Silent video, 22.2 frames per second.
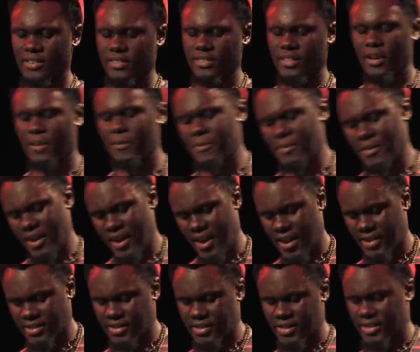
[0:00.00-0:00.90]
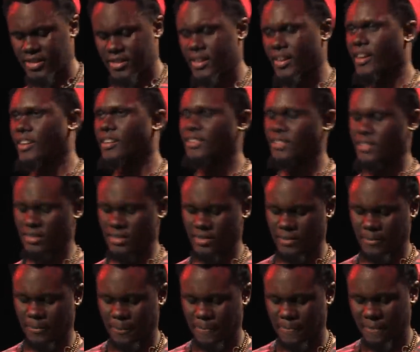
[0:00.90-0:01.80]
Tell Renee I said thanks.
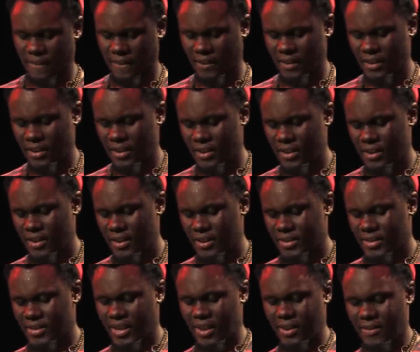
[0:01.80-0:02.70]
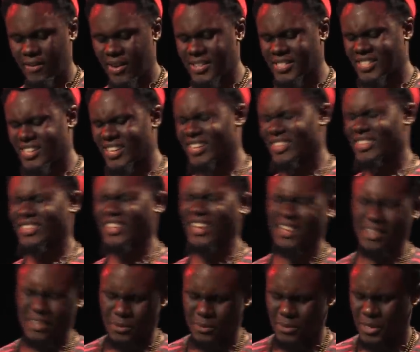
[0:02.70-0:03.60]
Tell her I said
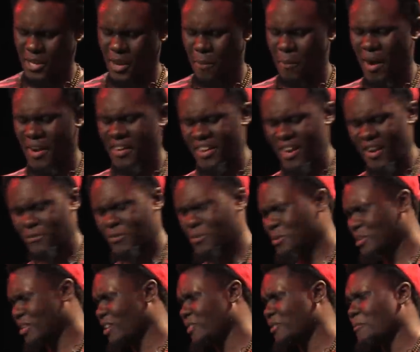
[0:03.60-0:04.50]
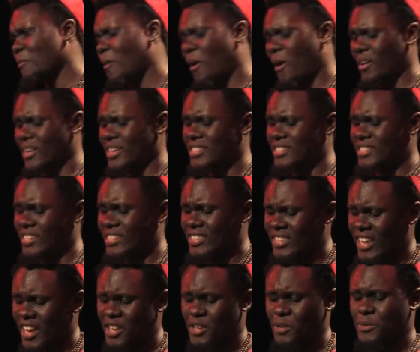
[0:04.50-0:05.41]
thank you. Tell my nephew, tell them all I said
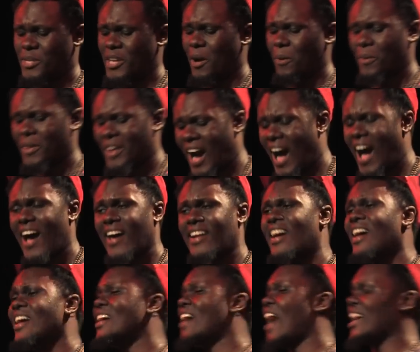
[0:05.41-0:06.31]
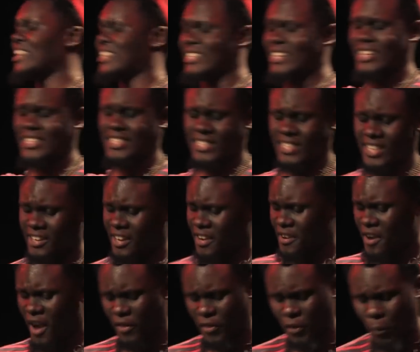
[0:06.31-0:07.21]
thank you. Tell God I said send
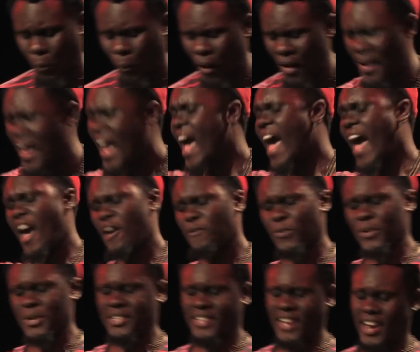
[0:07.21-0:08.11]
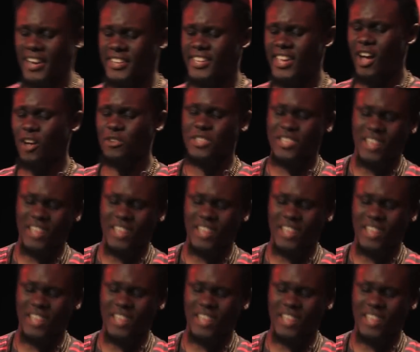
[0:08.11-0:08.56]
another one every day. Tell